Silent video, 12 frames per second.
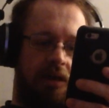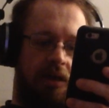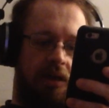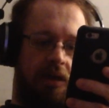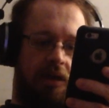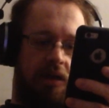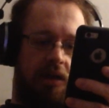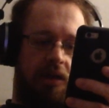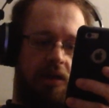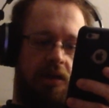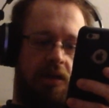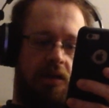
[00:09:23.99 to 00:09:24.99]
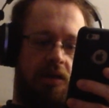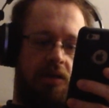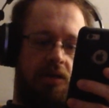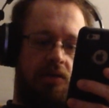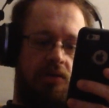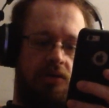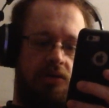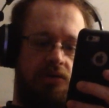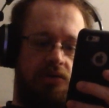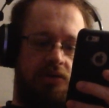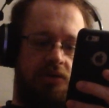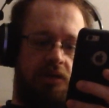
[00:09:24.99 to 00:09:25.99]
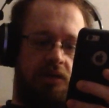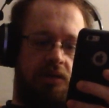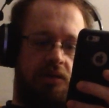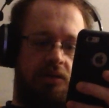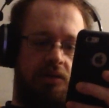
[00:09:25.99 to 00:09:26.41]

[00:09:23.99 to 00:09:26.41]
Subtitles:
And who else was there?